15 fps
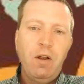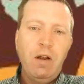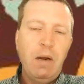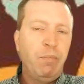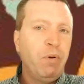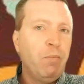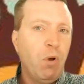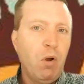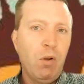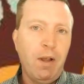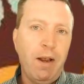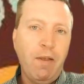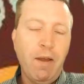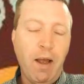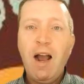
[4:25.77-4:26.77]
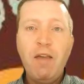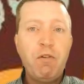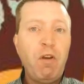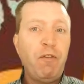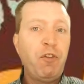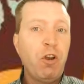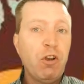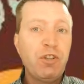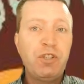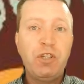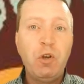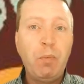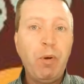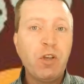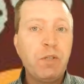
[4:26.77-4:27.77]
and promote like that. Either of those
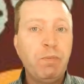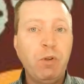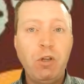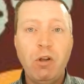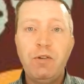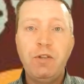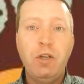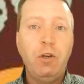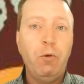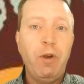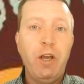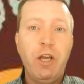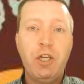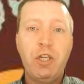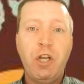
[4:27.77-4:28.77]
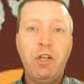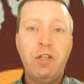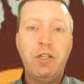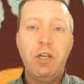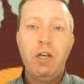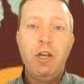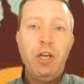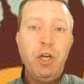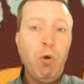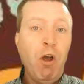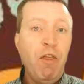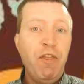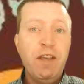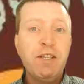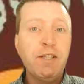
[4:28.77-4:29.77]
two possible continuations, you know,
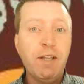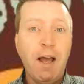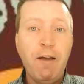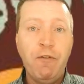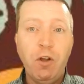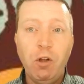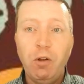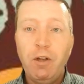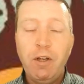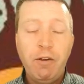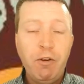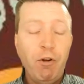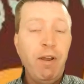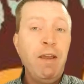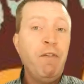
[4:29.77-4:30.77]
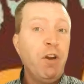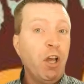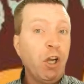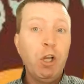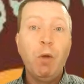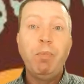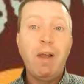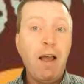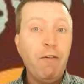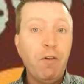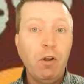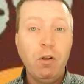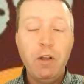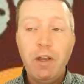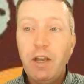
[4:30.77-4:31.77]
at this level, you know, even at club
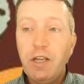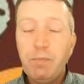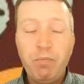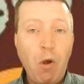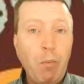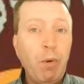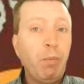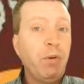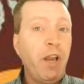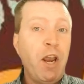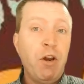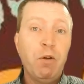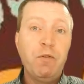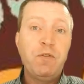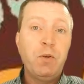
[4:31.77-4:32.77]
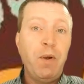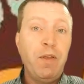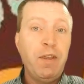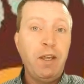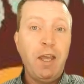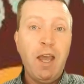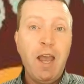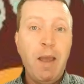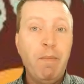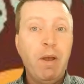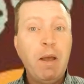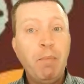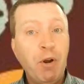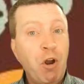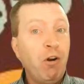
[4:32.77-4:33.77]
level, is probably enough to win the game,
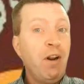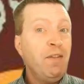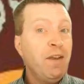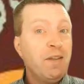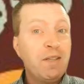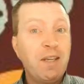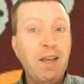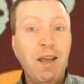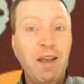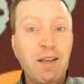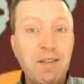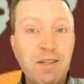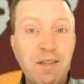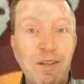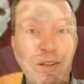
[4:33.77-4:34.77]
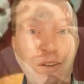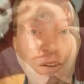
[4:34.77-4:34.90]
but not in this case.